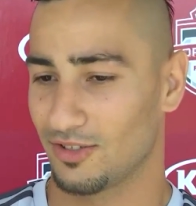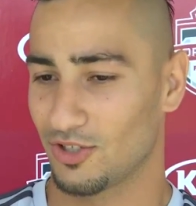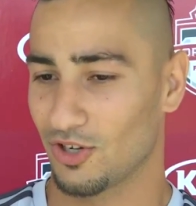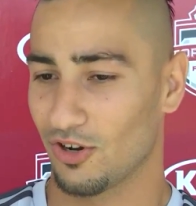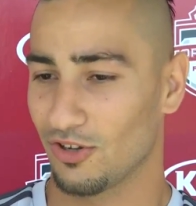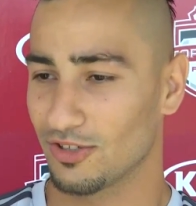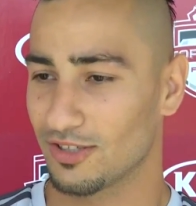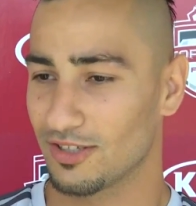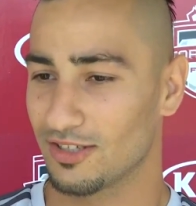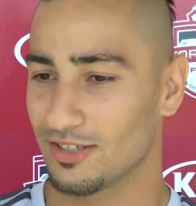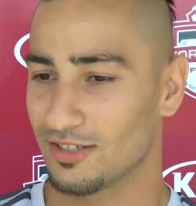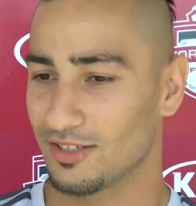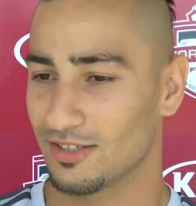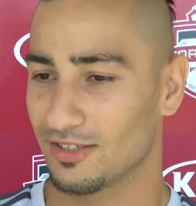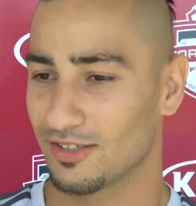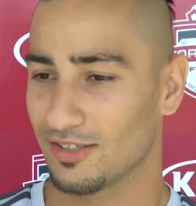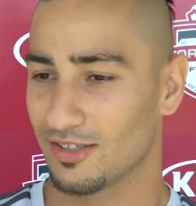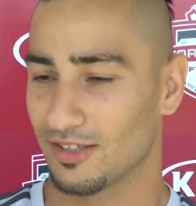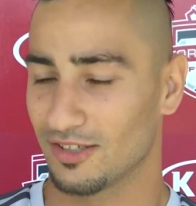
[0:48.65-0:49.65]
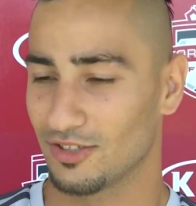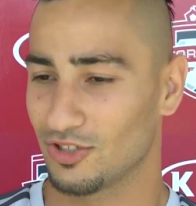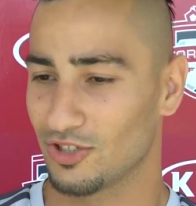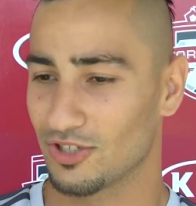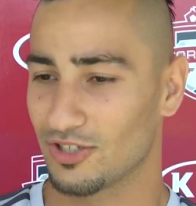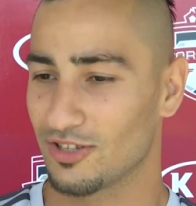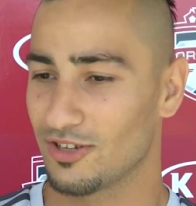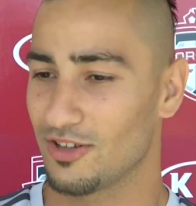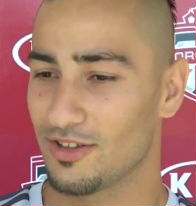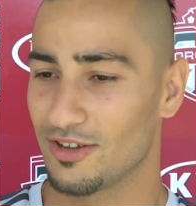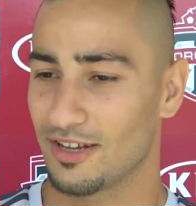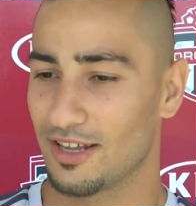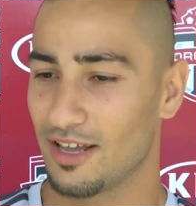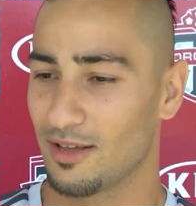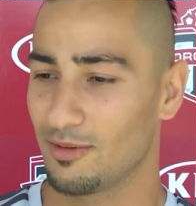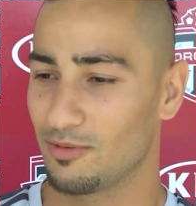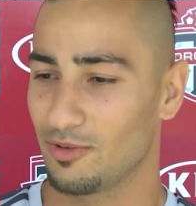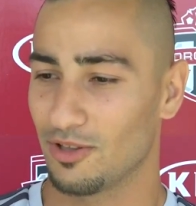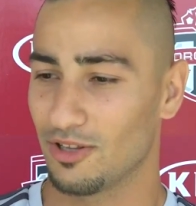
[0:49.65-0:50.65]
Charleston is just another
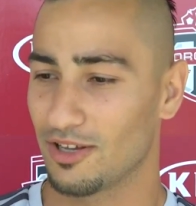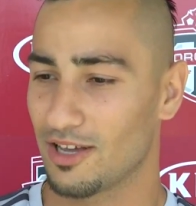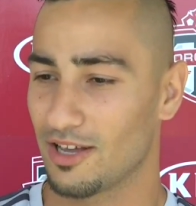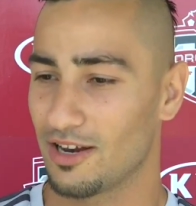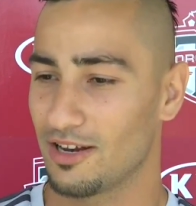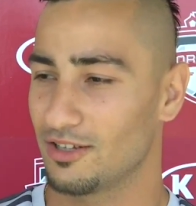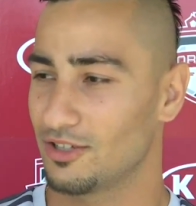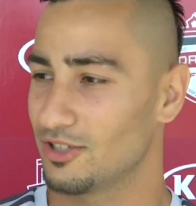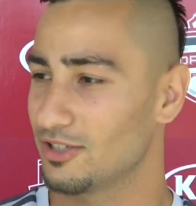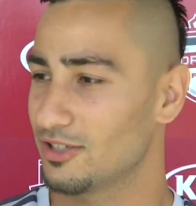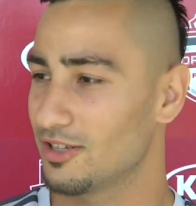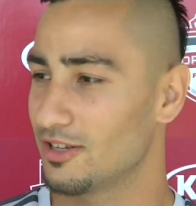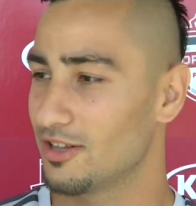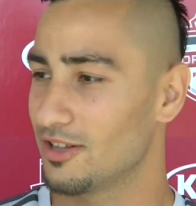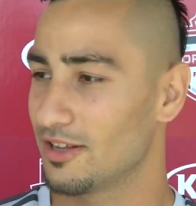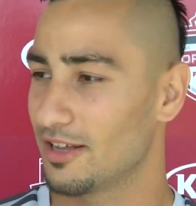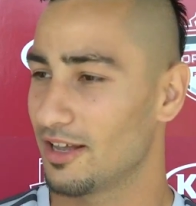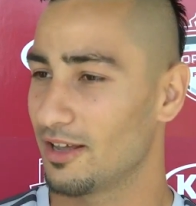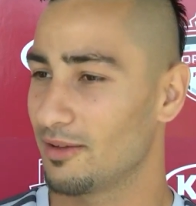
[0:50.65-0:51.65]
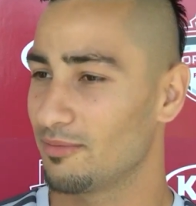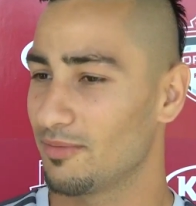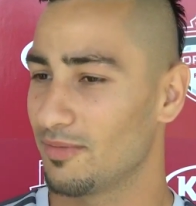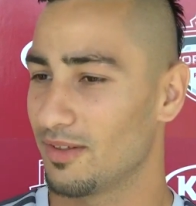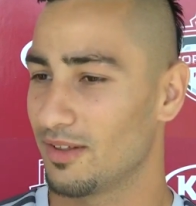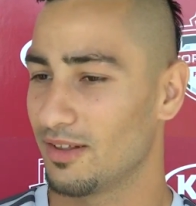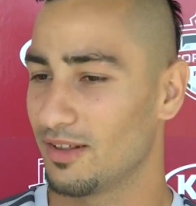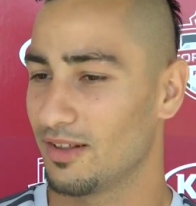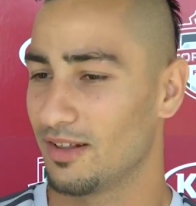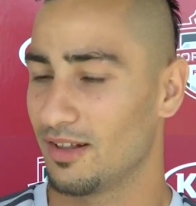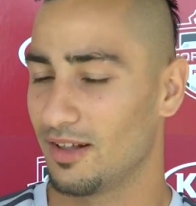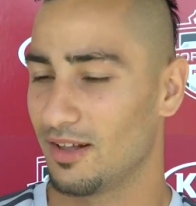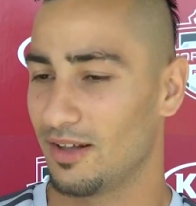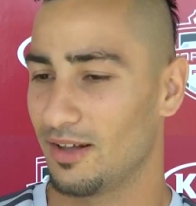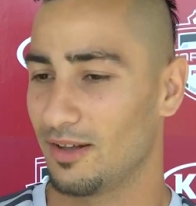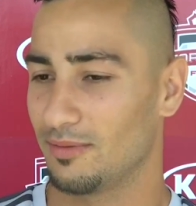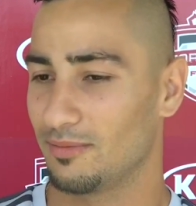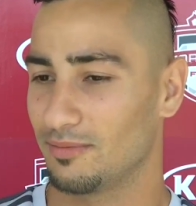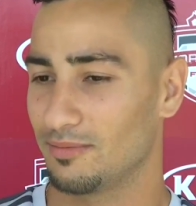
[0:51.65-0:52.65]
game. You look at it, just another game.
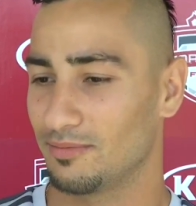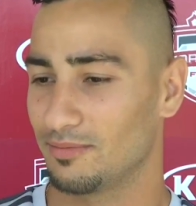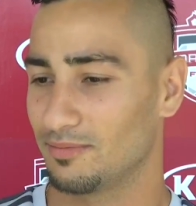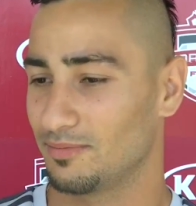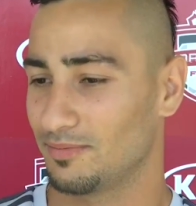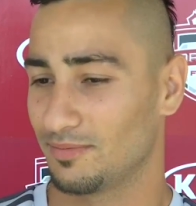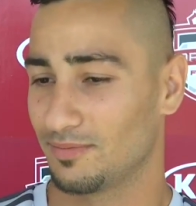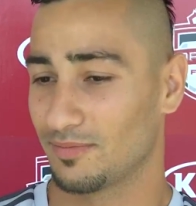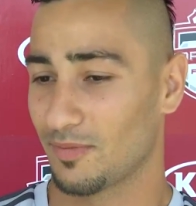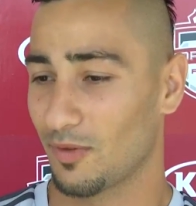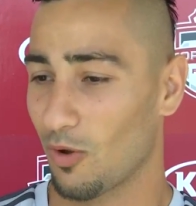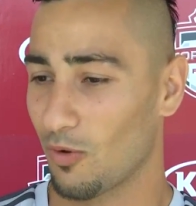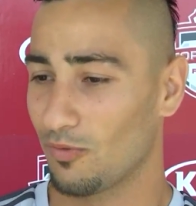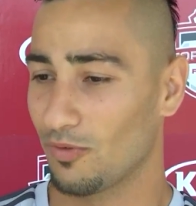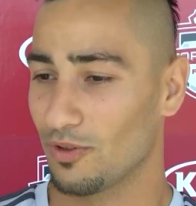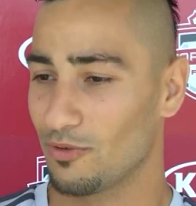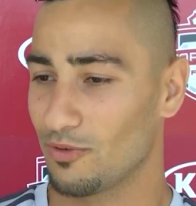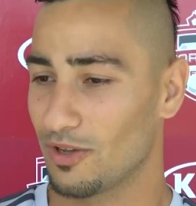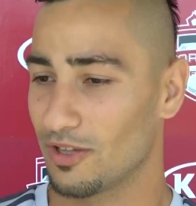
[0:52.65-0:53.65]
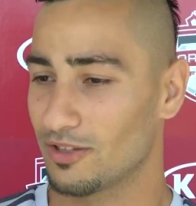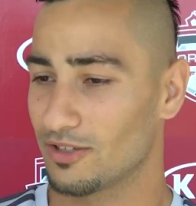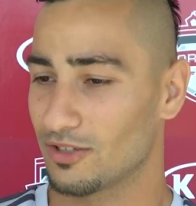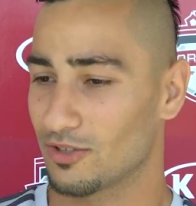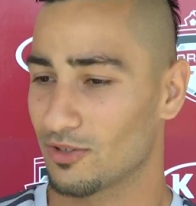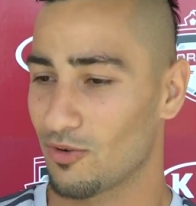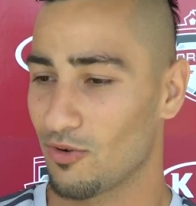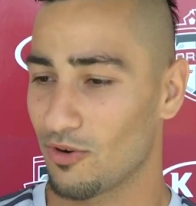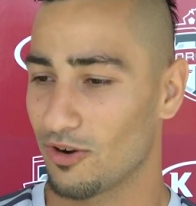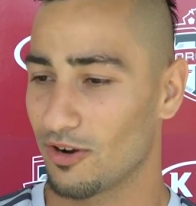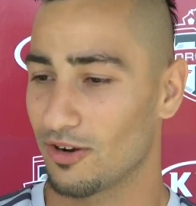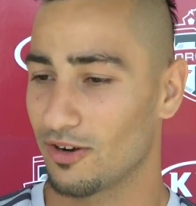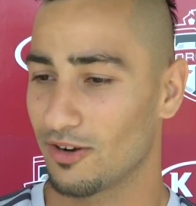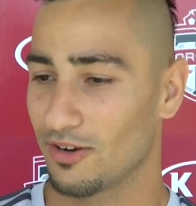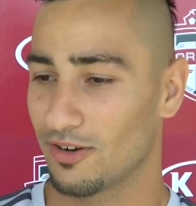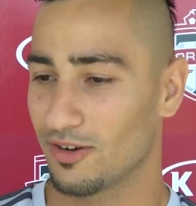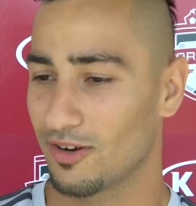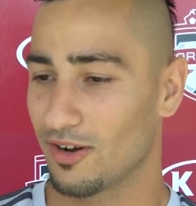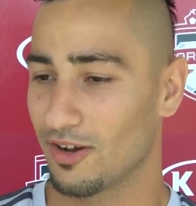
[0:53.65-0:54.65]
Hopefully we get to
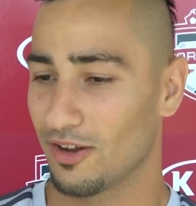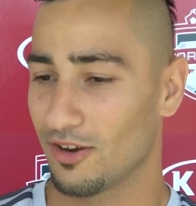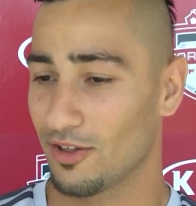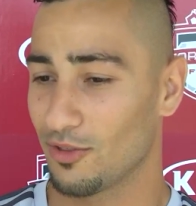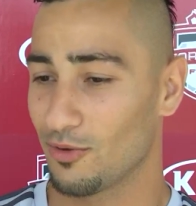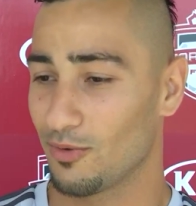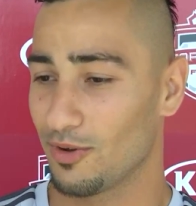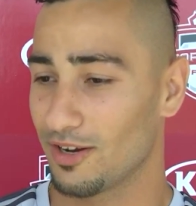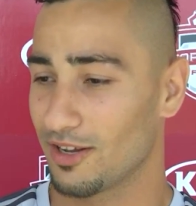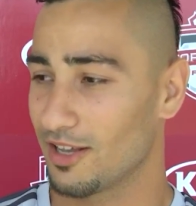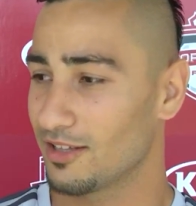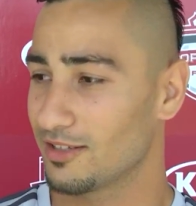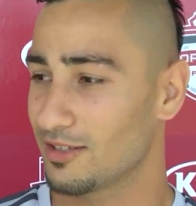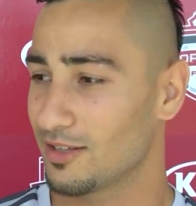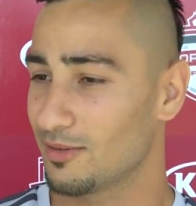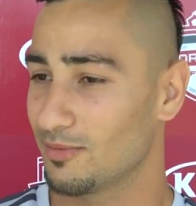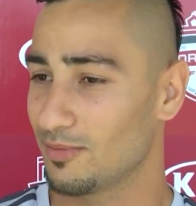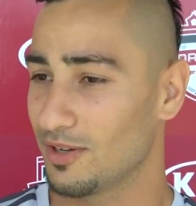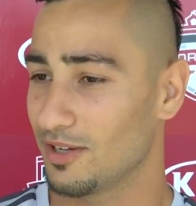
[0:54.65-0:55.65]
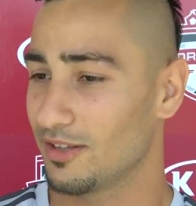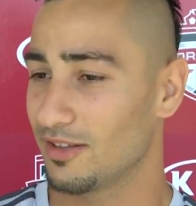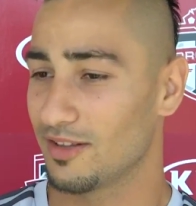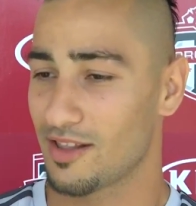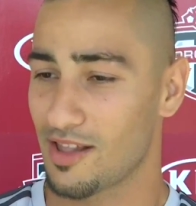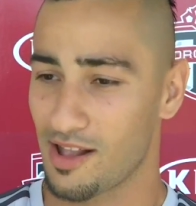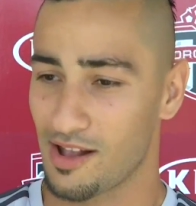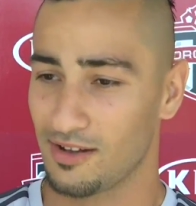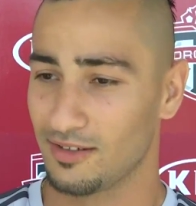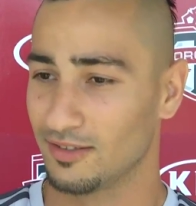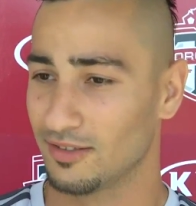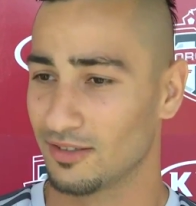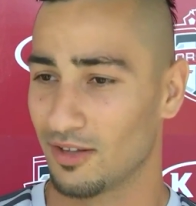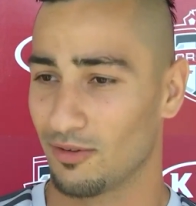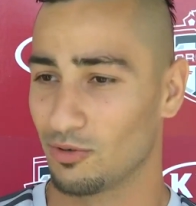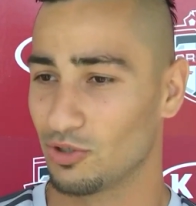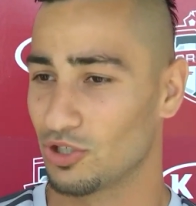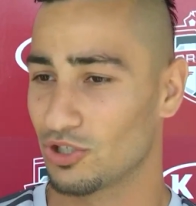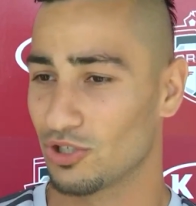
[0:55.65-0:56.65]
score another one against them, but
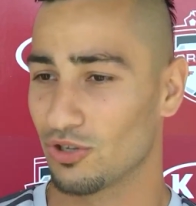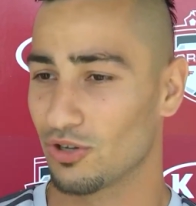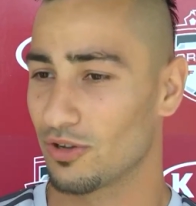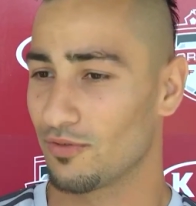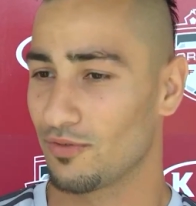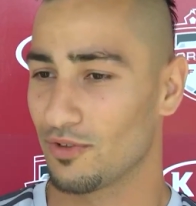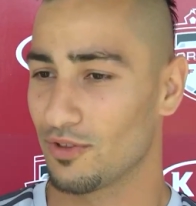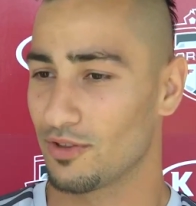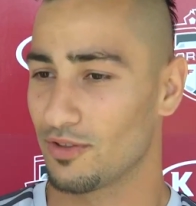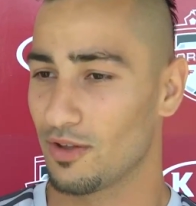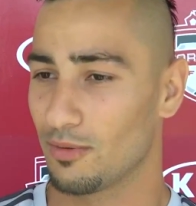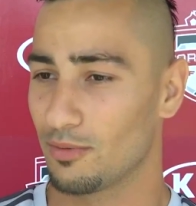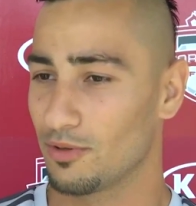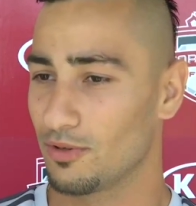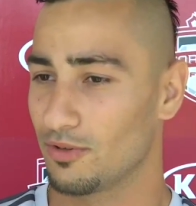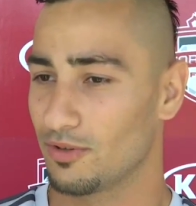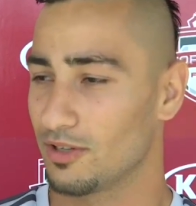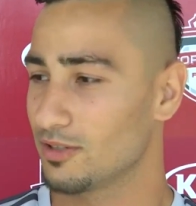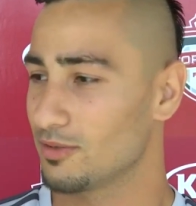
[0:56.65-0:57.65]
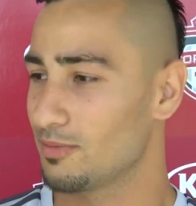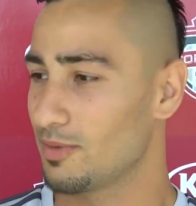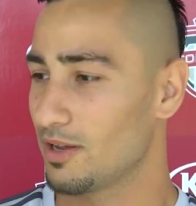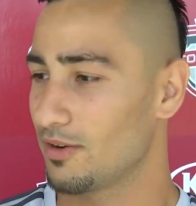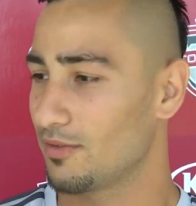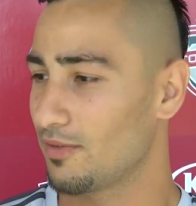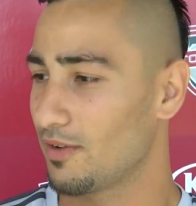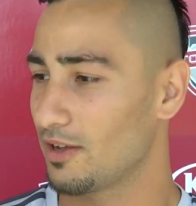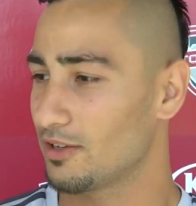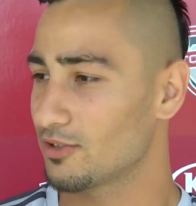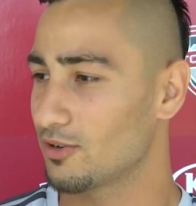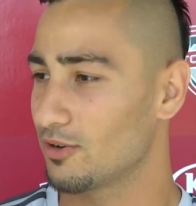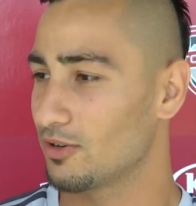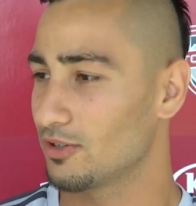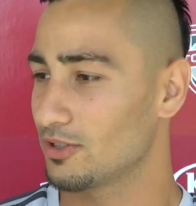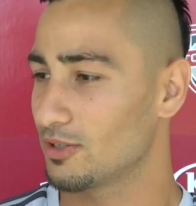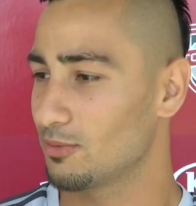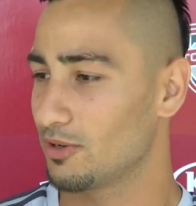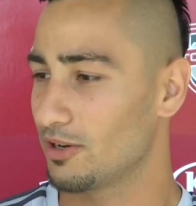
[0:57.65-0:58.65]
we're just looking for the W. It doesn't matter if I score
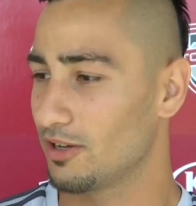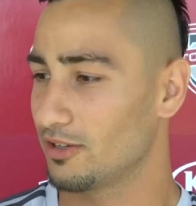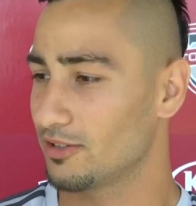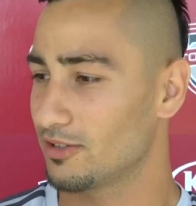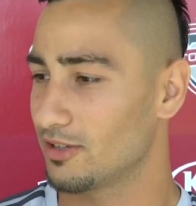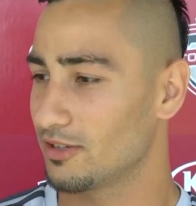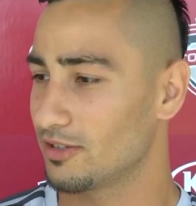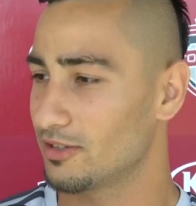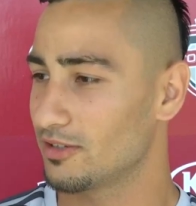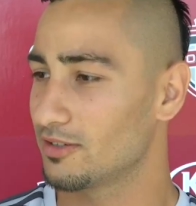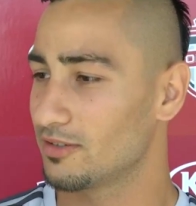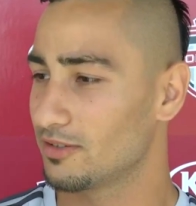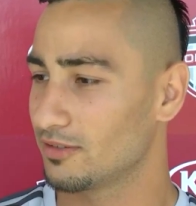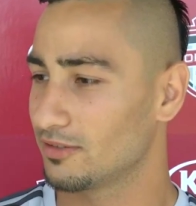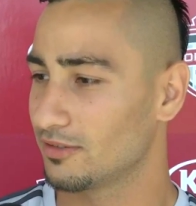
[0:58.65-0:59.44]
or someone else does.